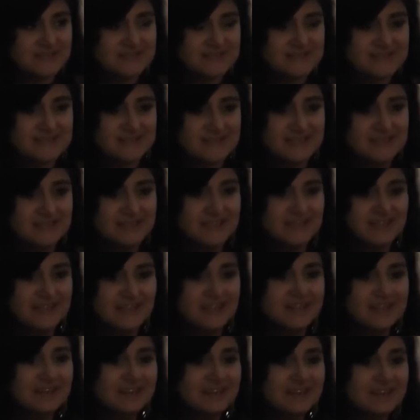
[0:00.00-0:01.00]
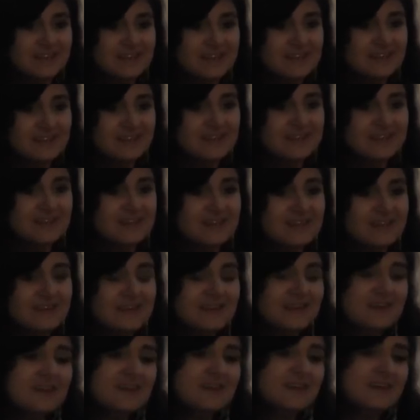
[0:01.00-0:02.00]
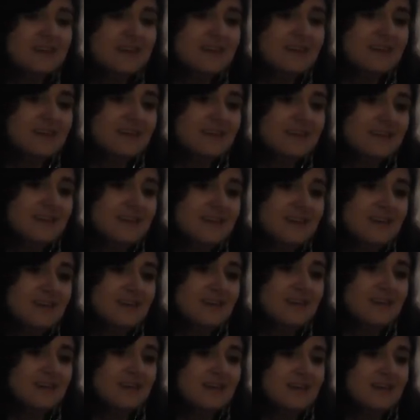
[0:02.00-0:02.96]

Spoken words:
And, do you think it's a good or bad thing?